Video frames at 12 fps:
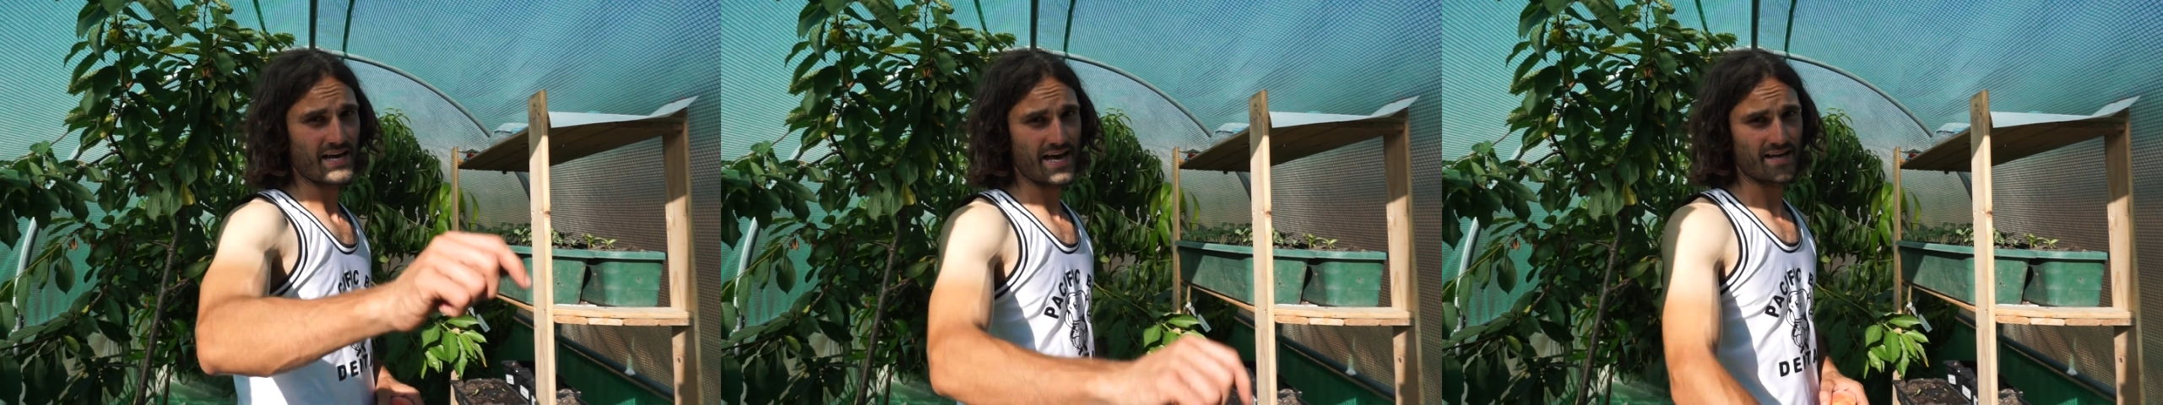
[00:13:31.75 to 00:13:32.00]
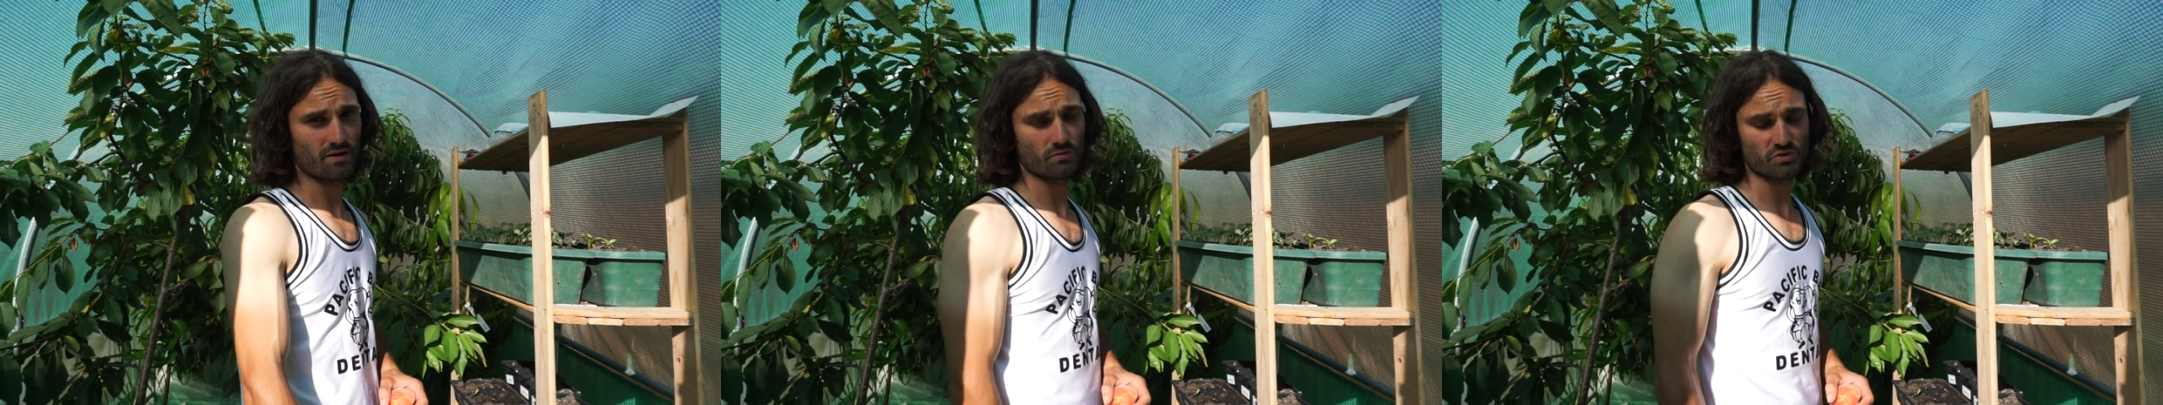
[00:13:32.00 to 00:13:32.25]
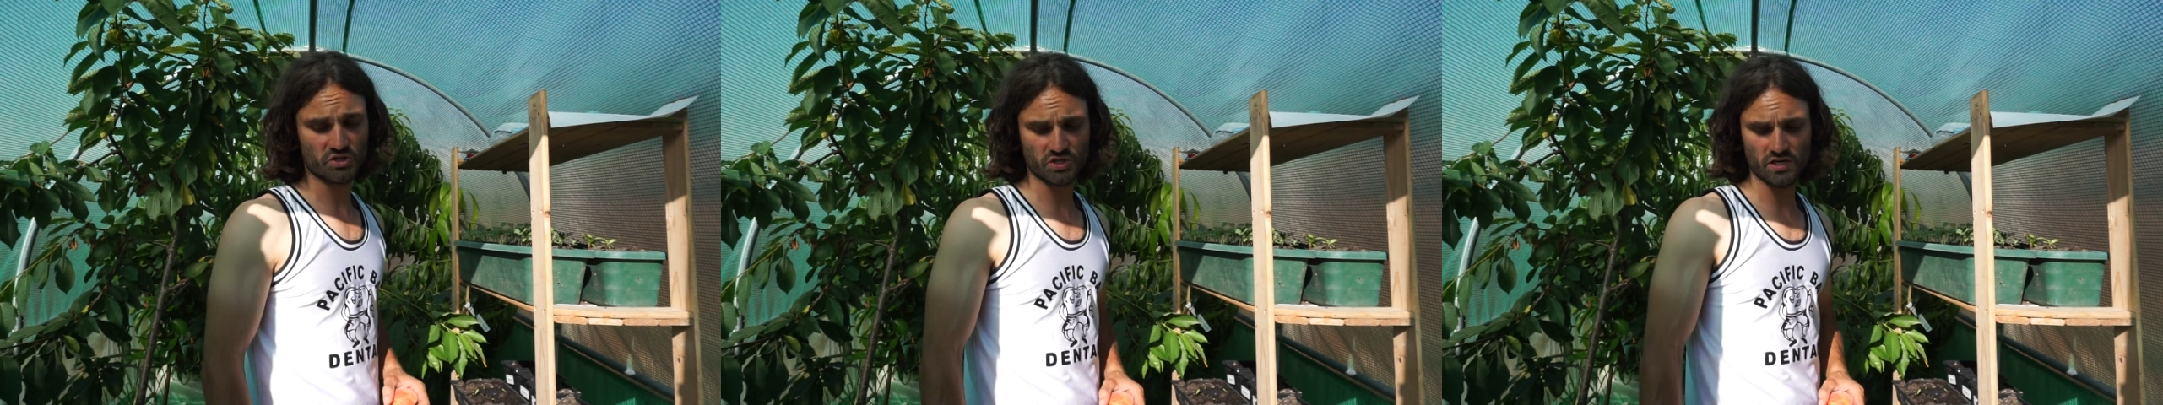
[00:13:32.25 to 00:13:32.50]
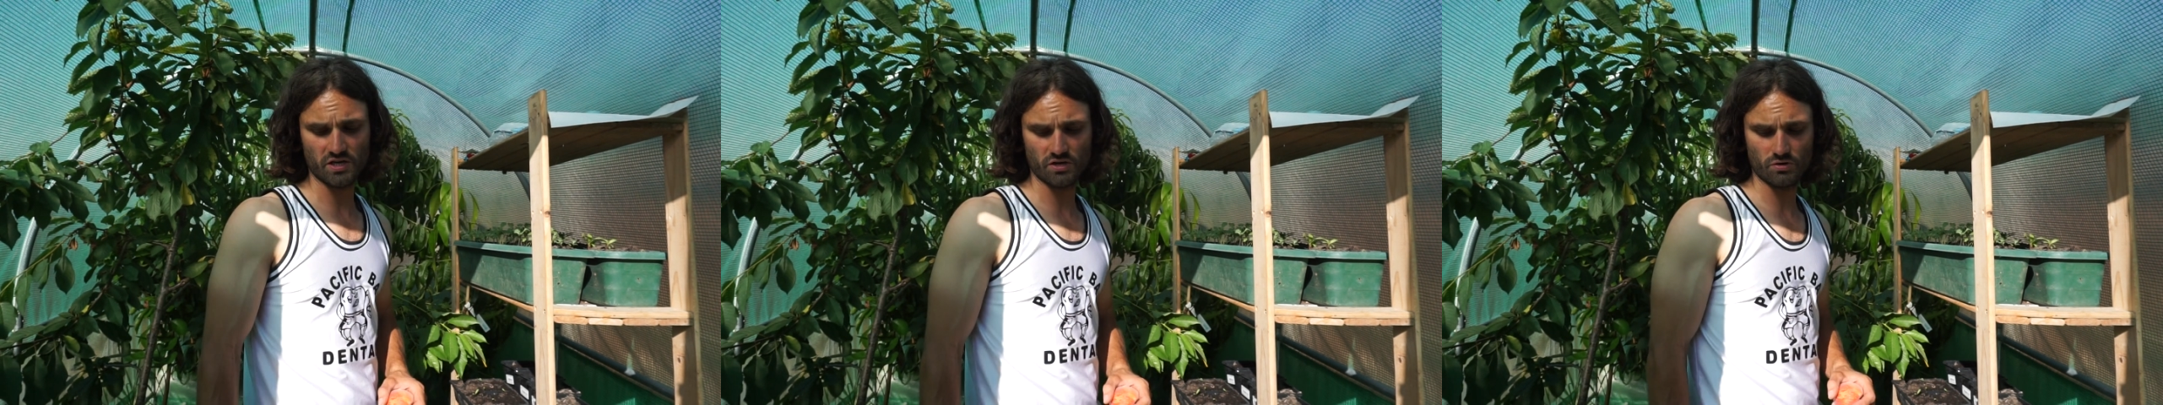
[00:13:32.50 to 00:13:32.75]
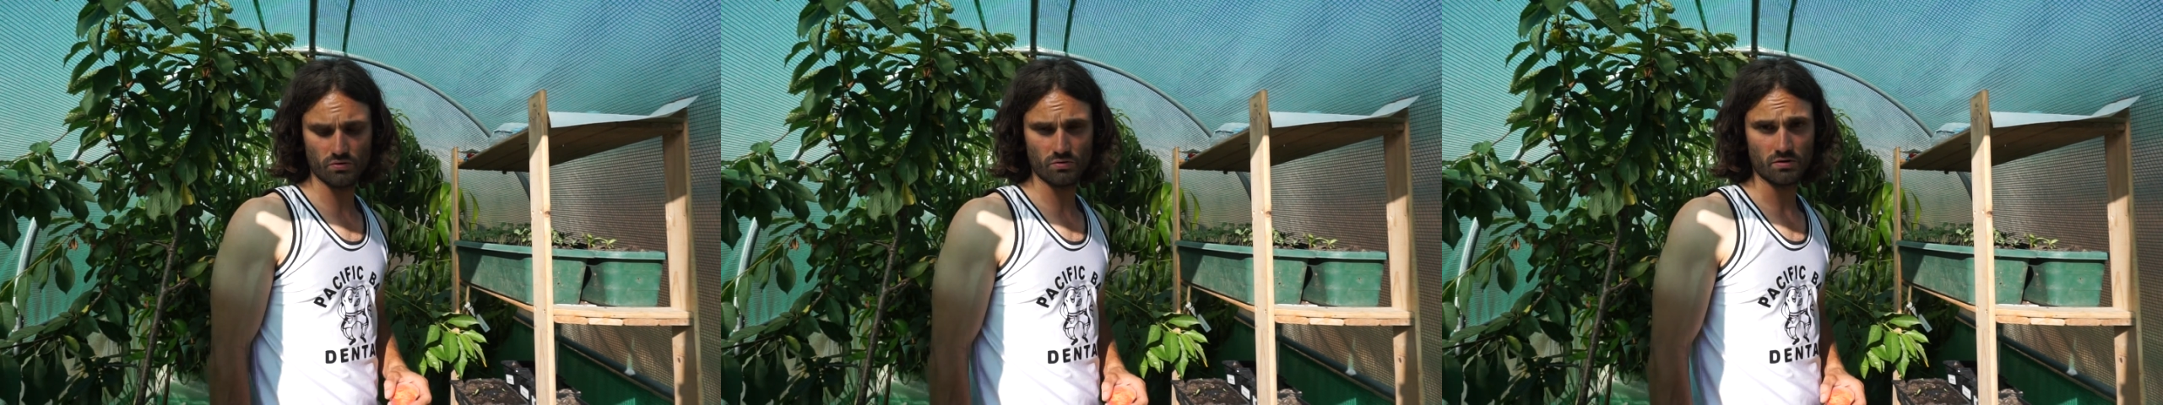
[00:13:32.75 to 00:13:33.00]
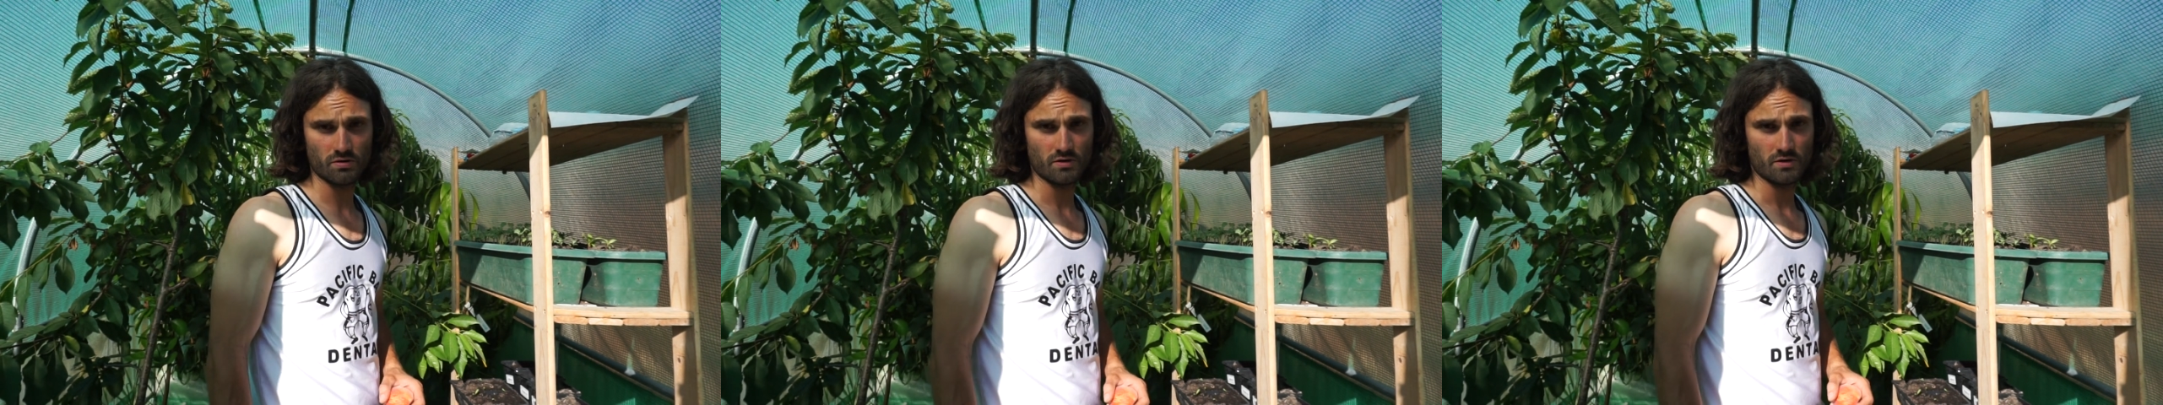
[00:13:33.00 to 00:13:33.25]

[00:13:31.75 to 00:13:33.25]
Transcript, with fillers: And I'll see you,